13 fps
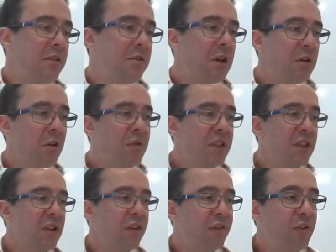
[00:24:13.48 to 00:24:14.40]
you know, obviously
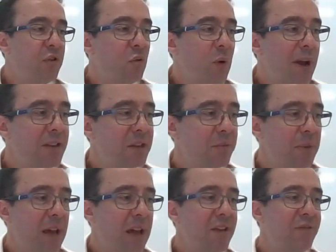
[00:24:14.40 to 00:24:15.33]
there are a few ways to
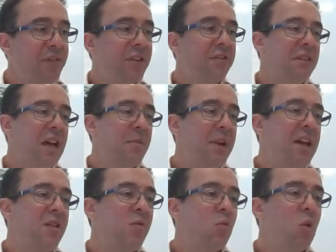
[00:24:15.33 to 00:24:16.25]
pay for
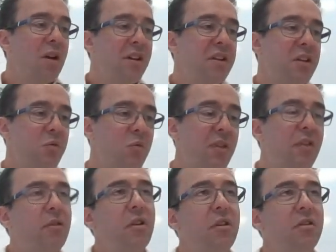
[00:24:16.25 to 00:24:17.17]
M&A. One is with
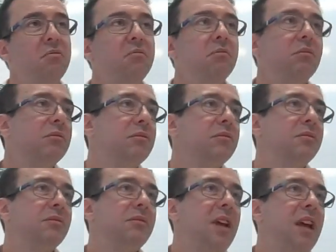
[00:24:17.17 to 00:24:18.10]
your own
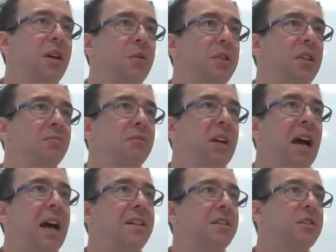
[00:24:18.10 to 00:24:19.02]
equity.
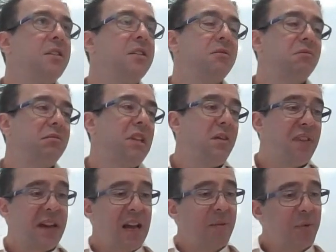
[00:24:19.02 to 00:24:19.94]
And if
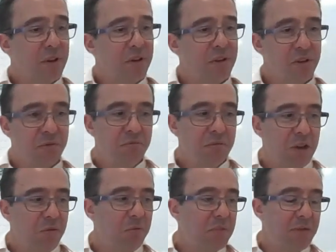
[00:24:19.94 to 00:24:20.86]
that happens, you
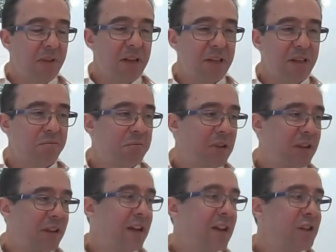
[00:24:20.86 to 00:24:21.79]
know, that's
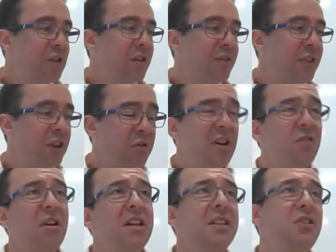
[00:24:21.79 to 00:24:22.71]
certainly for the credit
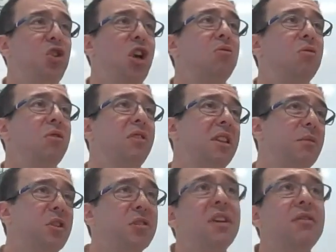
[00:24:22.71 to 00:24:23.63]
rating generally the
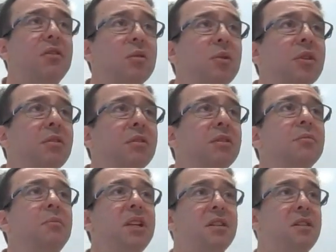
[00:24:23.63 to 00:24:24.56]
most favorable
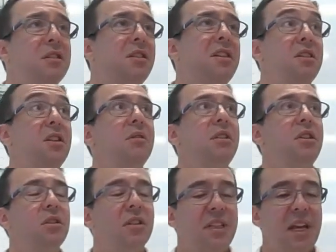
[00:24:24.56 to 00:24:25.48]
because there's no
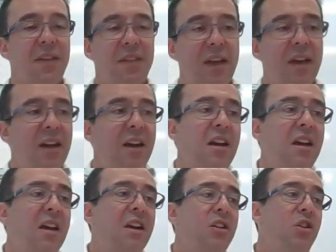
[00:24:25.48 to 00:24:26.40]
additional debt there.
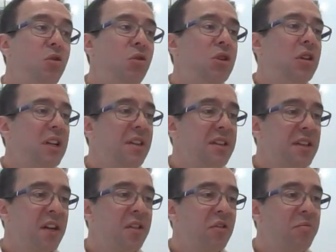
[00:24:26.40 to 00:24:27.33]
Usually there's
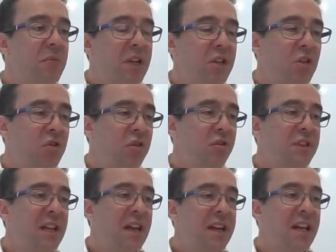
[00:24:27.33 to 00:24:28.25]
either a mixture of
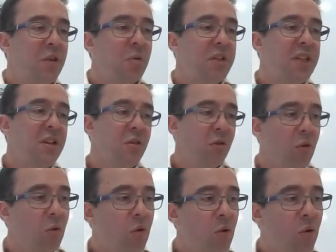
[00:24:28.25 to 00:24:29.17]
debt and equity
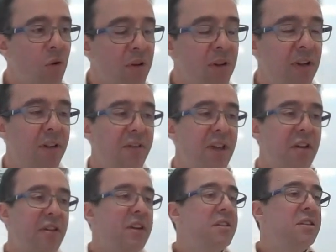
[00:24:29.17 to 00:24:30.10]
or
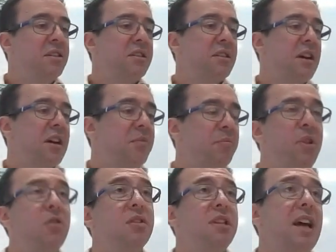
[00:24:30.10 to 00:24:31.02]
there is uh,
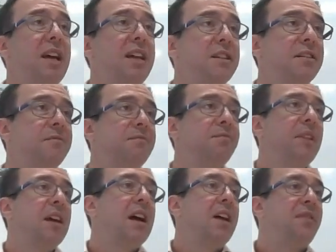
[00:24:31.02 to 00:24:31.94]
pure debt.
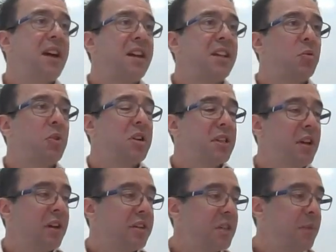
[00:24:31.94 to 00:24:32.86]
And that's where it
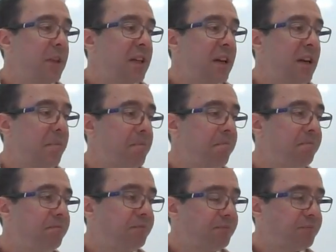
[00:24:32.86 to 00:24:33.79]
starts to become
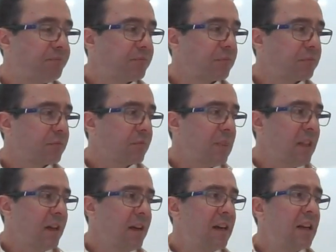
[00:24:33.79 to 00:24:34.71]

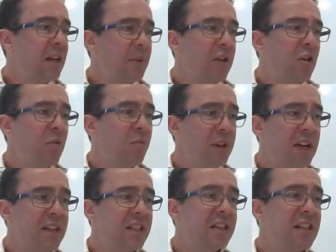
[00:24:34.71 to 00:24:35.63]
a, uh, a little bit
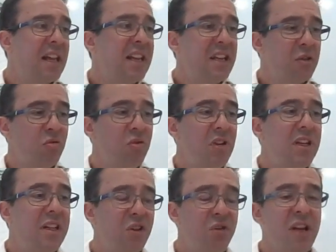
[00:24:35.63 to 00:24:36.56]
complicated because then it is
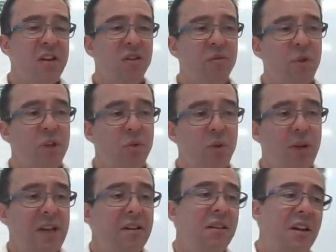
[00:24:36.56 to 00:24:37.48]
really a trade off
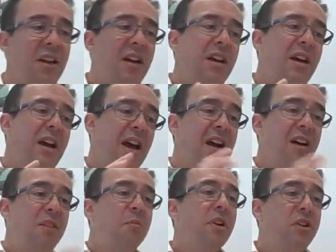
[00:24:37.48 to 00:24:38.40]
between
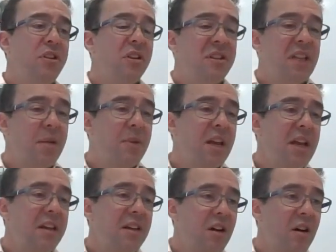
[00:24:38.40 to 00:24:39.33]
how much does the
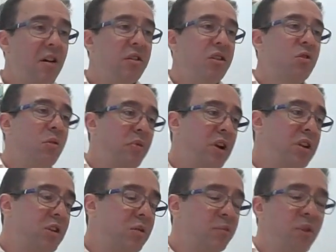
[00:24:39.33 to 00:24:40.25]
M&A enhance your
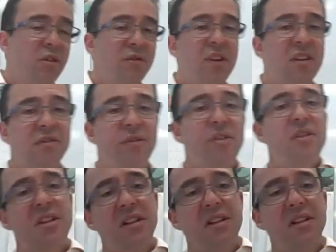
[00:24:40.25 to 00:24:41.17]
operational profile
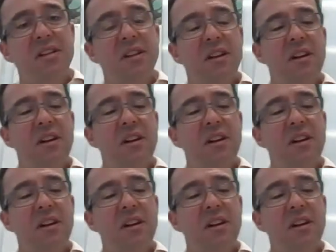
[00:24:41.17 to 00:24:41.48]
versus